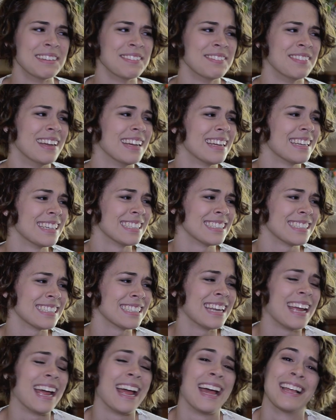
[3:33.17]
Magnus and
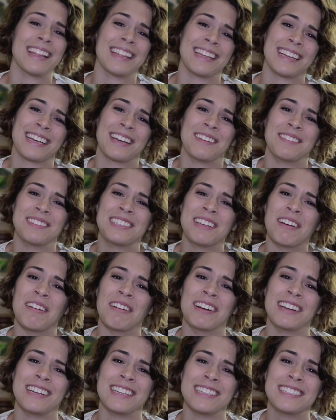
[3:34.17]
Alec, I'm
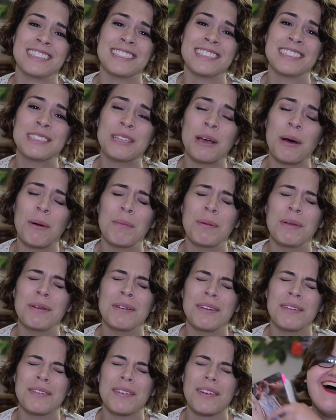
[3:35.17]
sorry, it's just so beautiful.